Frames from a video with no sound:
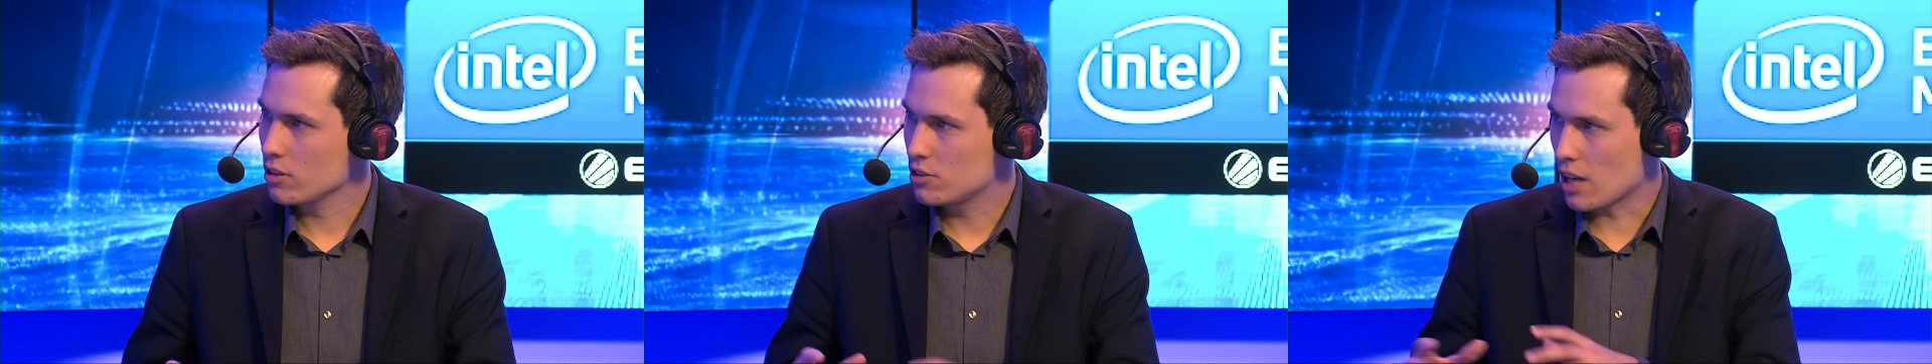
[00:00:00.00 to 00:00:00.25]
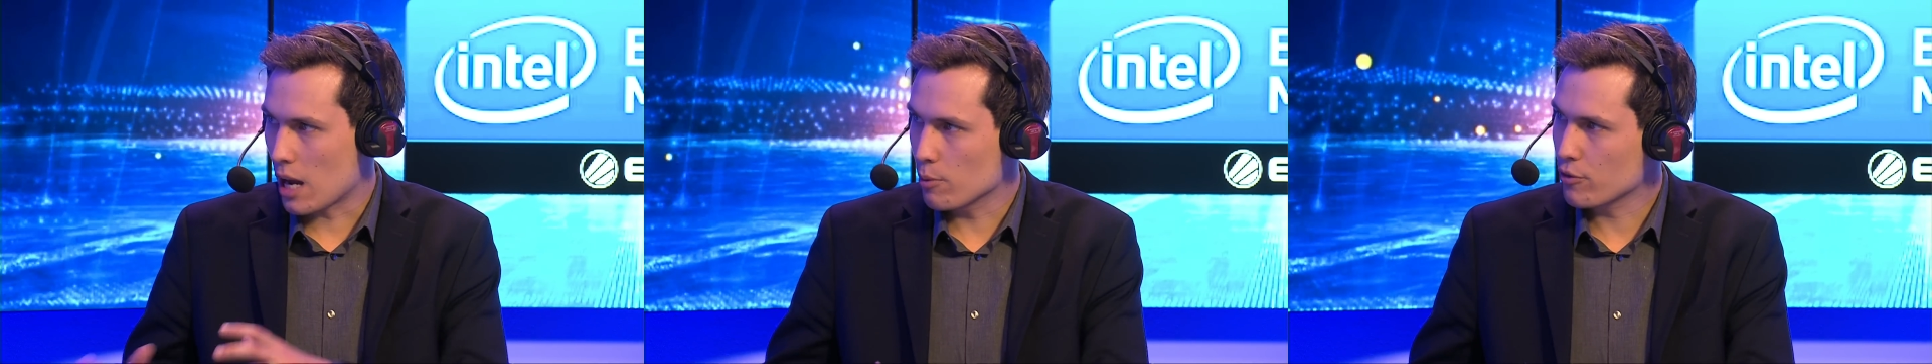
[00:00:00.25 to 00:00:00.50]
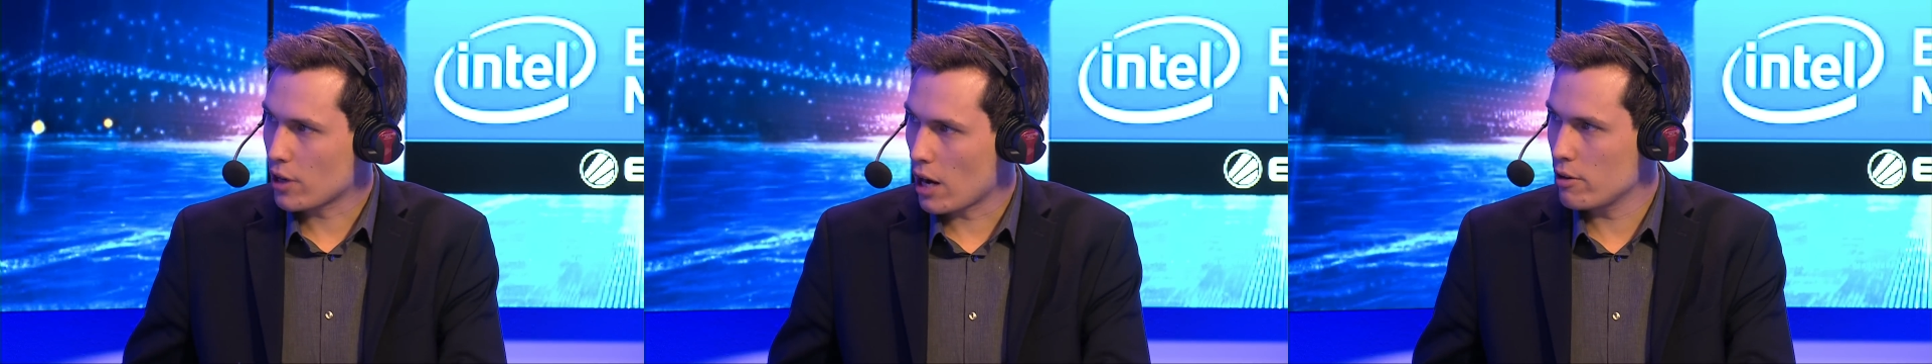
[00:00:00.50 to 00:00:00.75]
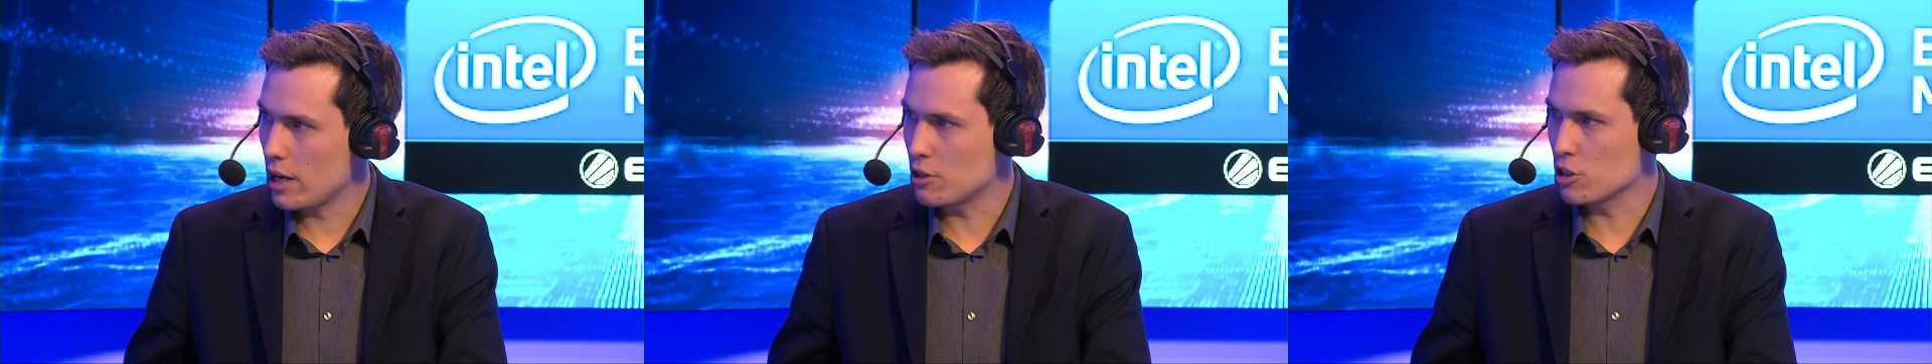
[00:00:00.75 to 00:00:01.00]
type of
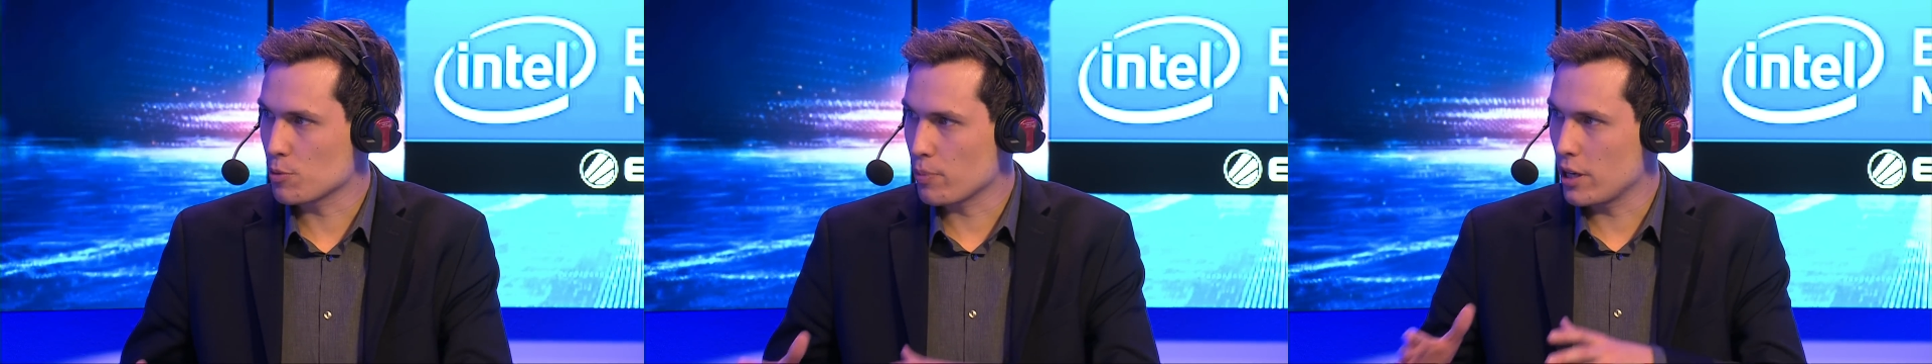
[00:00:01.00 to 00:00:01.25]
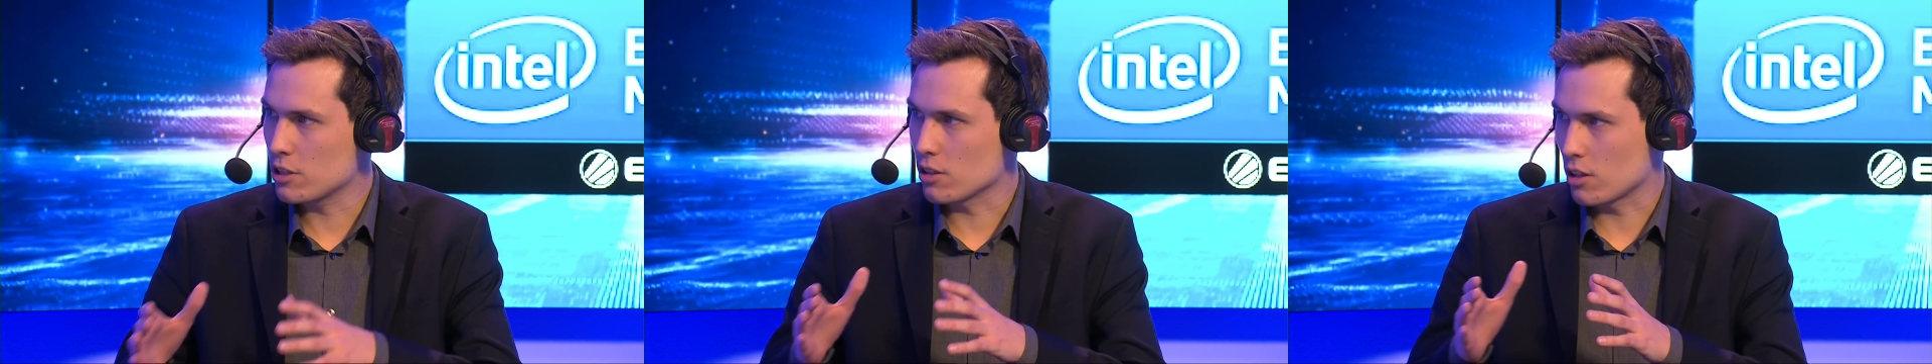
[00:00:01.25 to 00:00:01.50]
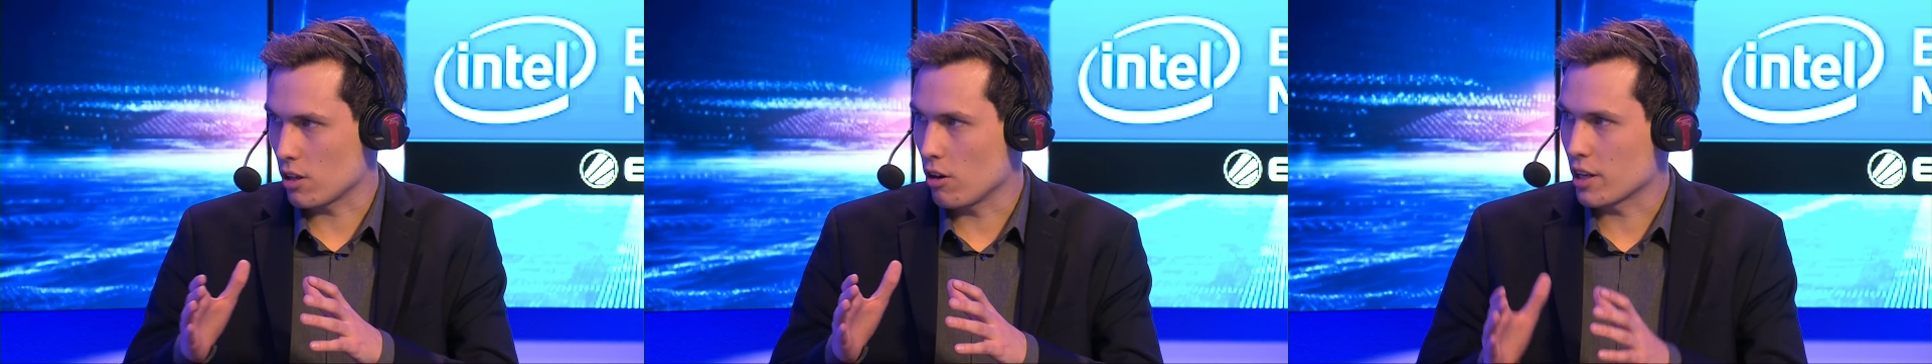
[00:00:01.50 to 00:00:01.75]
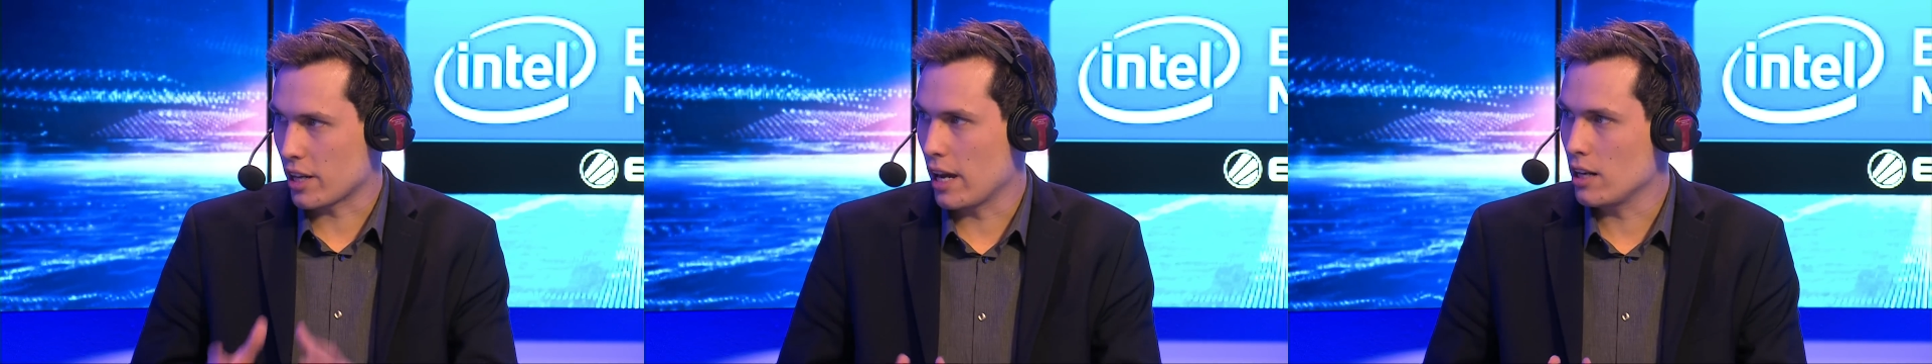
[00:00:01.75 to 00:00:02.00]
carry and just placed on
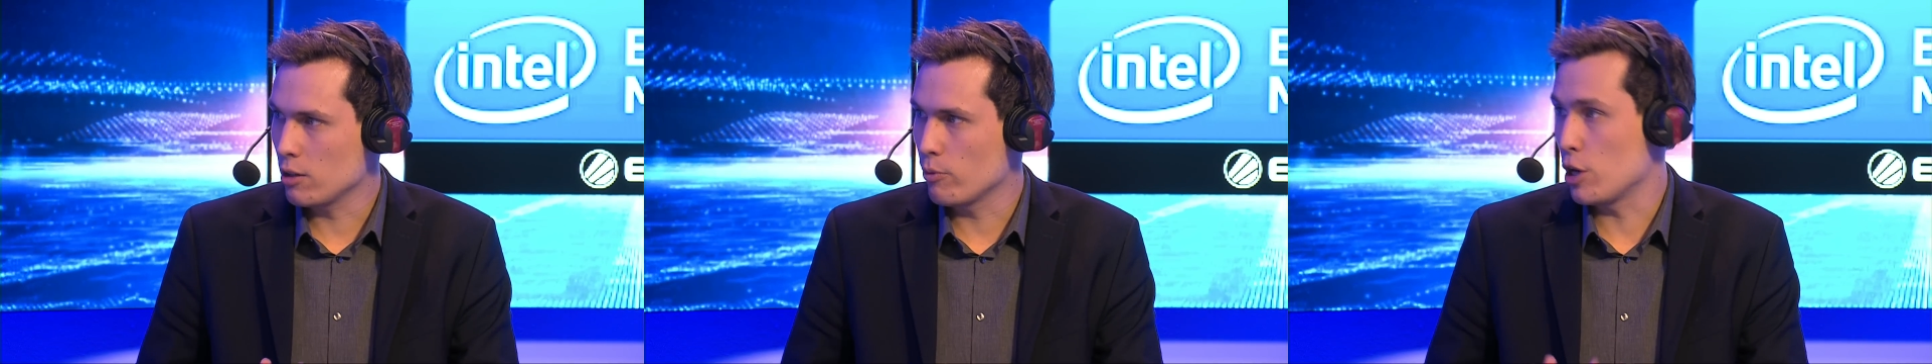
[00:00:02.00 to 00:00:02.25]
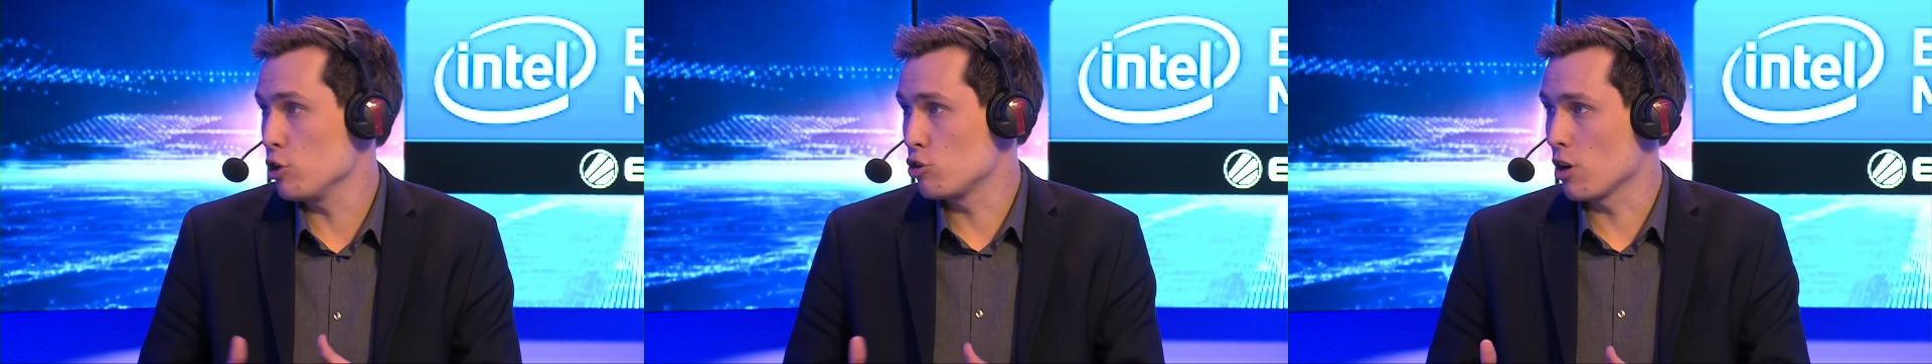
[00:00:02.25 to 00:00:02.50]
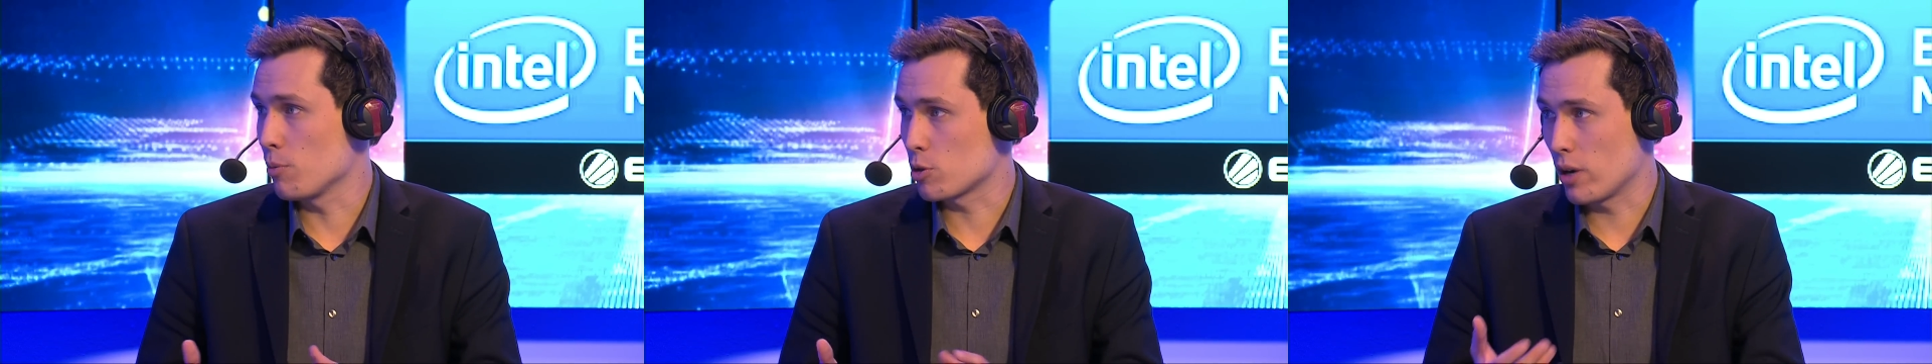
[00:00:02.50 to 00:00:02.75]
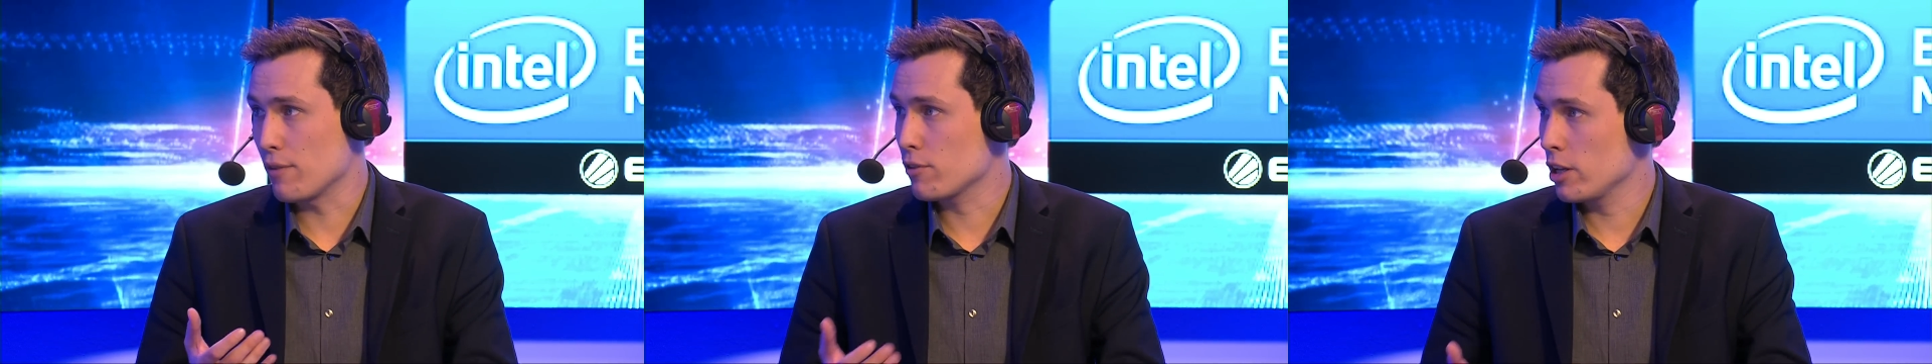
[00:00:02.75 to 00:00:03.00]
a Caitlyn, where your job is
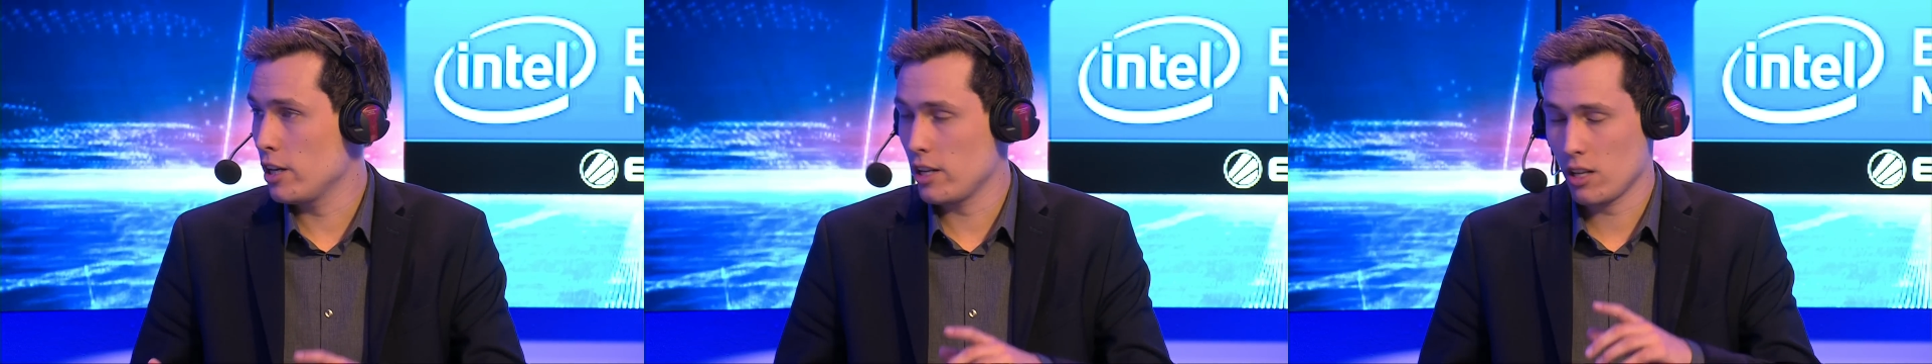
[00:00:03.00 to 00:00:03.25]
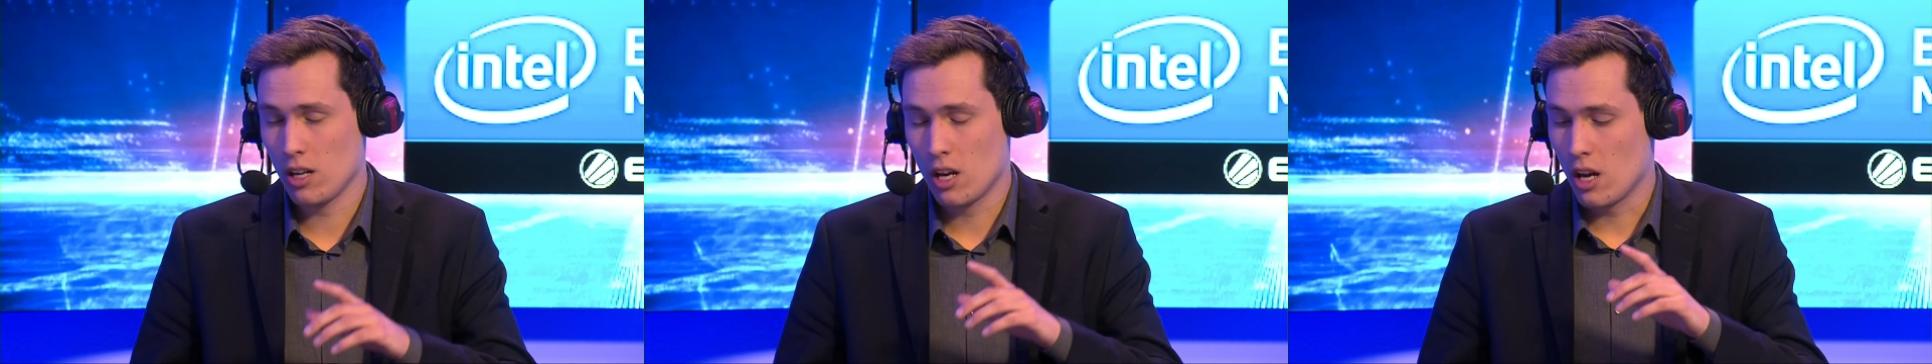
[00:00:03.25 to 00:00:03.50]
wave clearing,